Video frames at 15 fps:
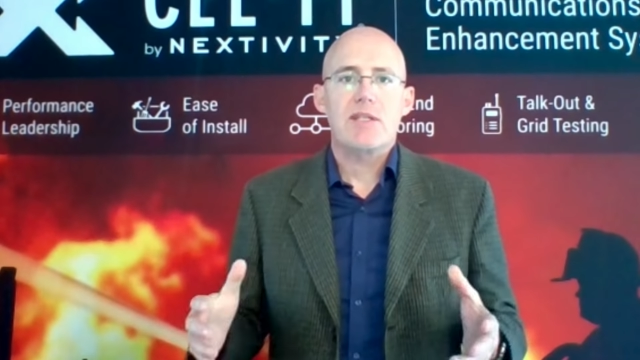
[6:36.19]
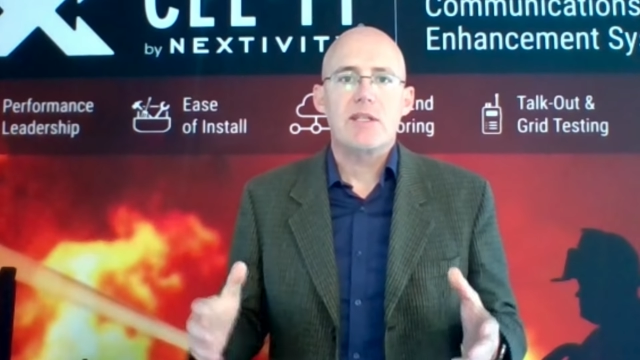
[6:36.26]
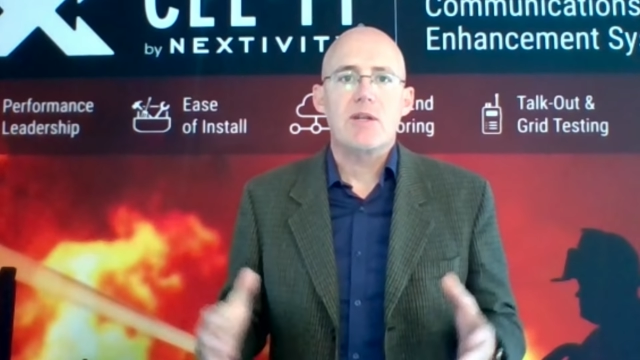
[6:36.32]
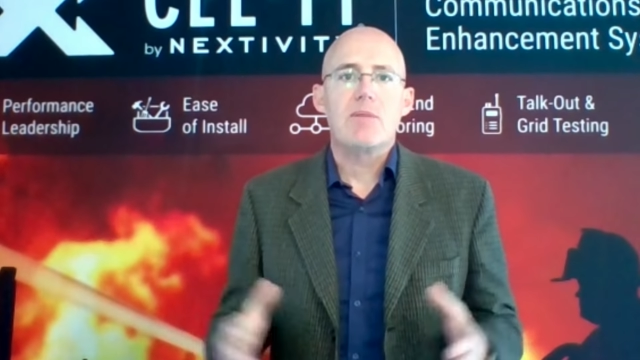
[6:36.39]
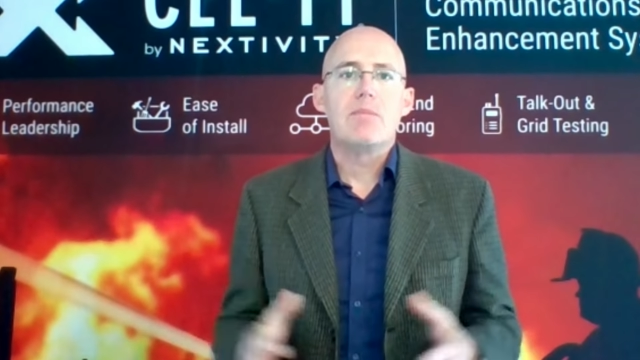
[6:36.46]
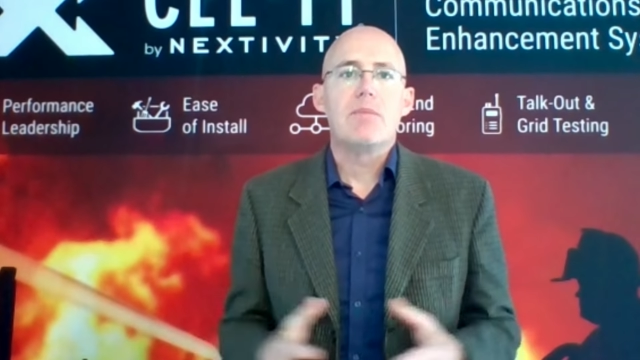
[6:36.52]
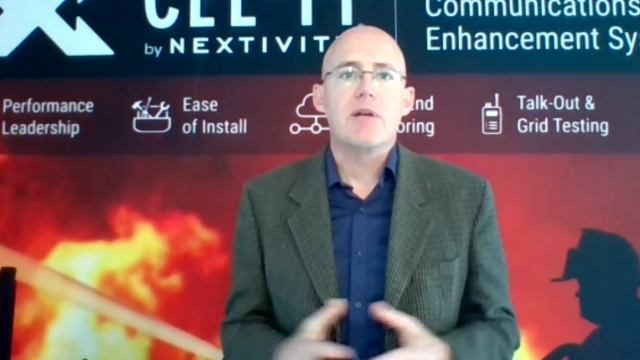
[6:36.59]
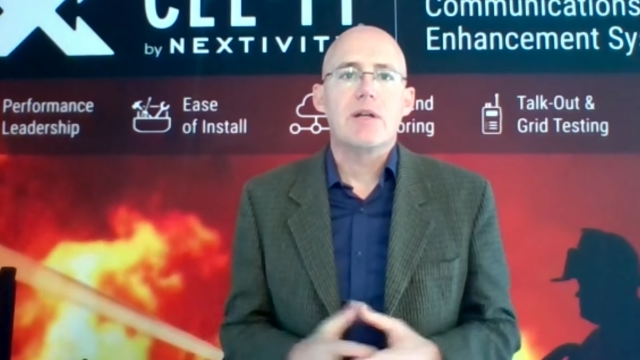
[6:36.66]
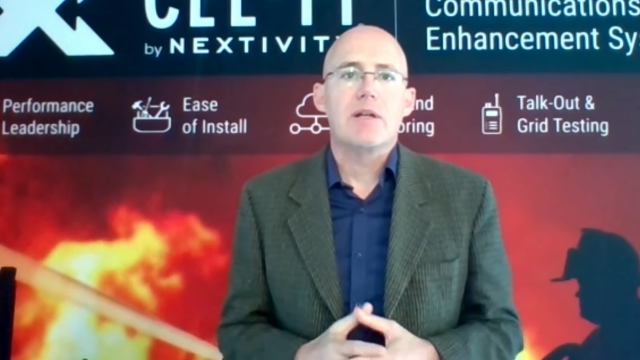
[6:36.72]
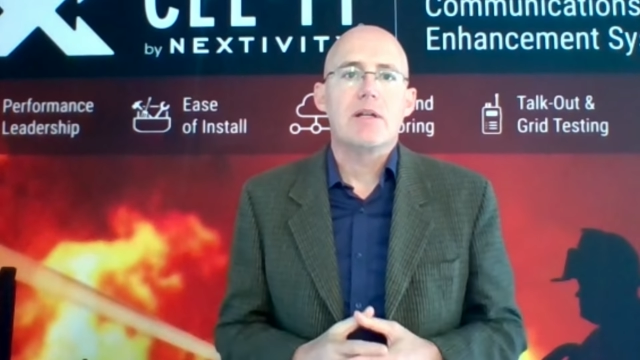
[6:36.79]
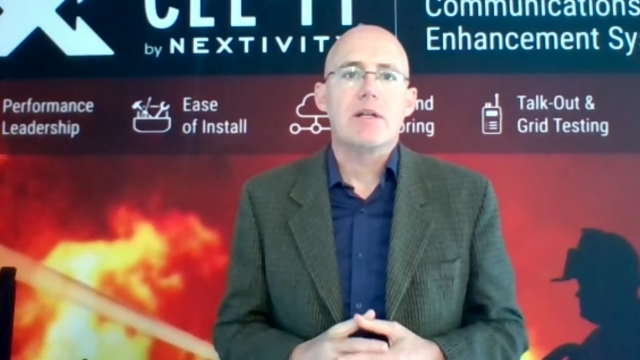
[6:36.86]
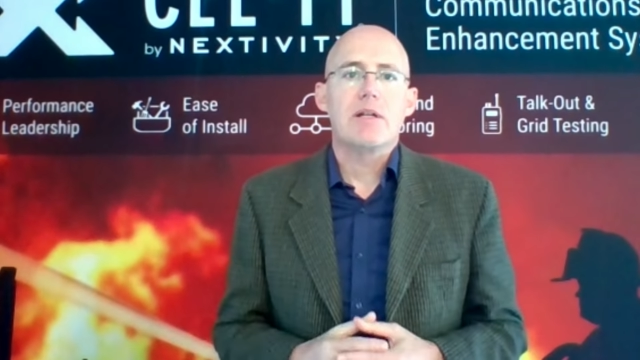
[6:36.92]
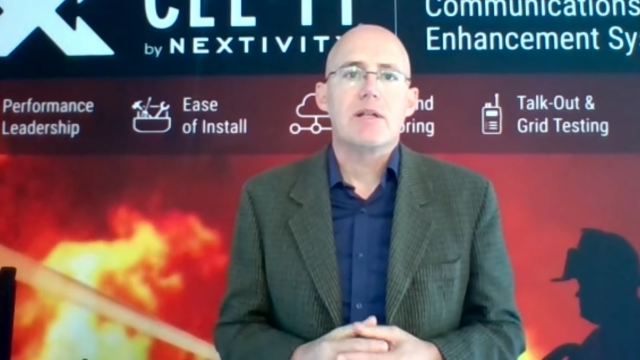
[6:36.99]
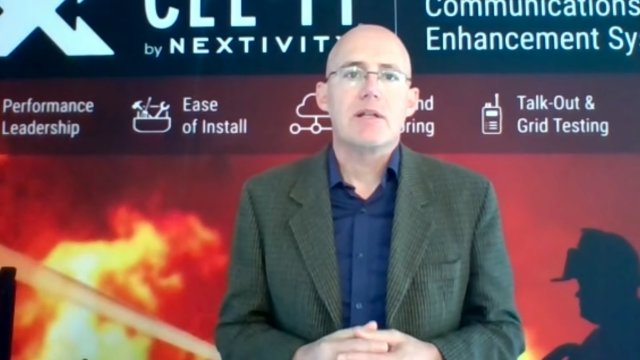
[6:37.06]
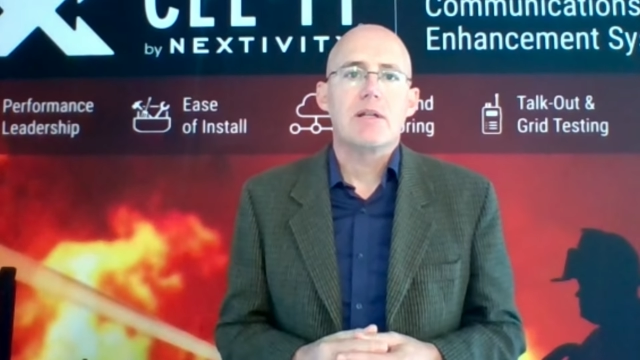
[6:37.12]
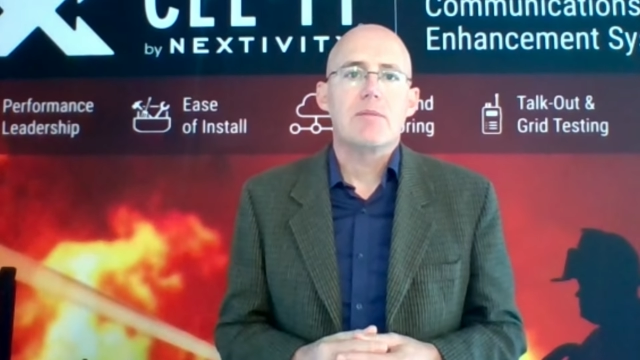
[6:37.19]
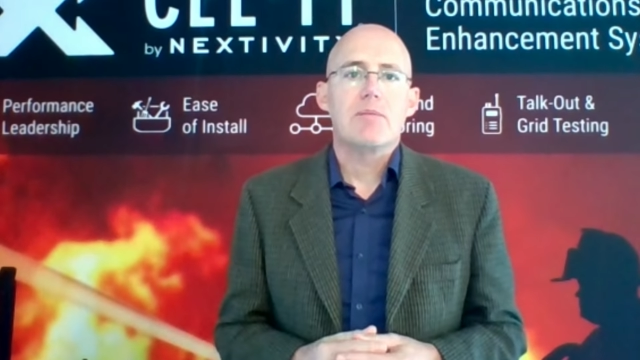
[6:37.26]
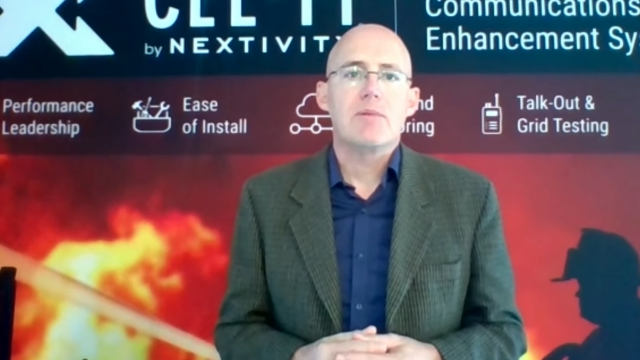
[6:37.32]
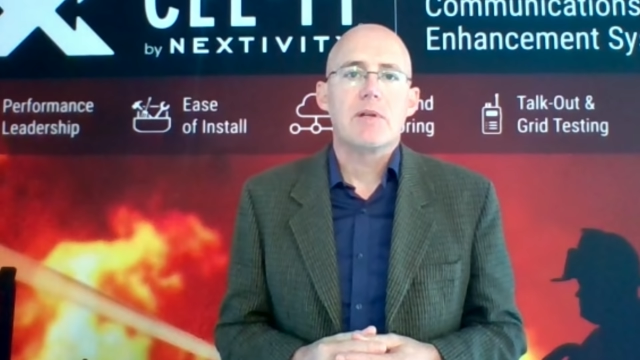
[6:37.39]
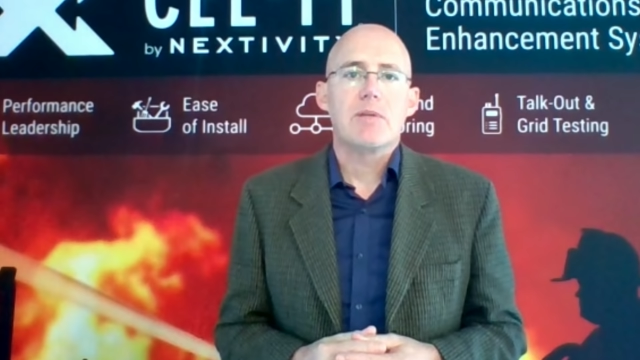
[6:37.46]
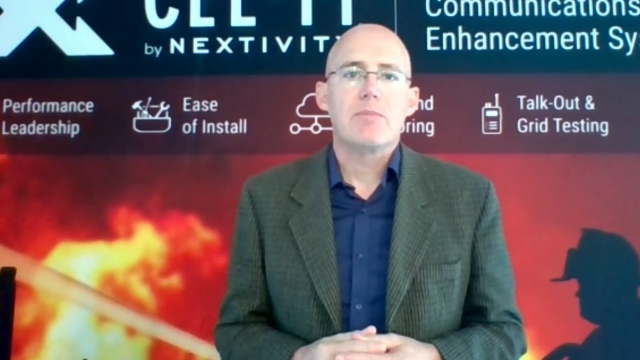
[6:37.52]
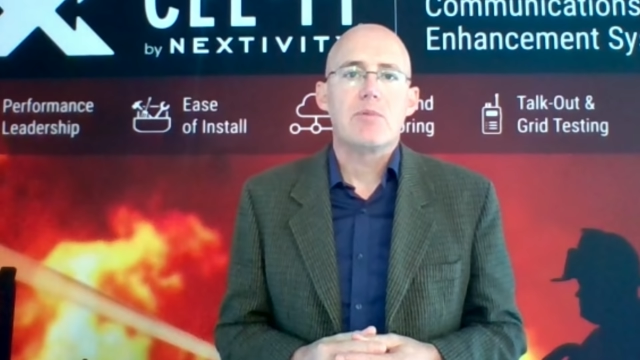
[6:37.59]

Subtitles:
a